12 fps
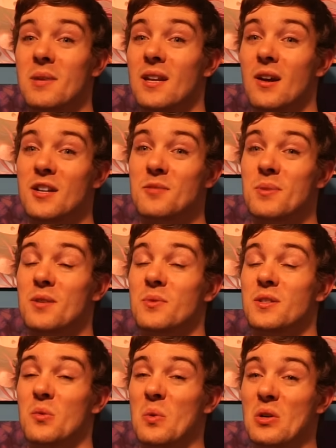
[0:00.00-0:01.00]
meeting Ozpin
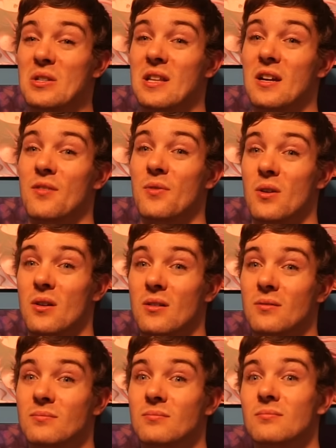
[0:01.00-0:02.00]
was the worst luck of all,